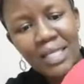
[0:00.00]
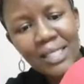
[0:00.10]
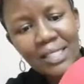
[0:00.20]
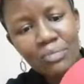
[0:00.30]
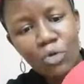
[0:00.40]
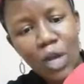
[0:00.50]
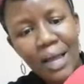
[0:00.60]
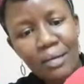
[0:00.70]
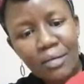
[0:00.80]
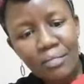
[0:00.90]
it a
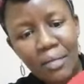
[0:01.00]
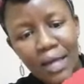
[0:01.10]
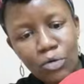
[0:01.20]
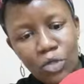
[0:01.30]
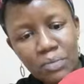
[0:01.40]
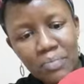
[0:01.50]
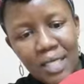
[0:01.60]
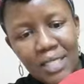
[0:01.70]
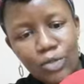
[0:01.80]
smaller, mine was big.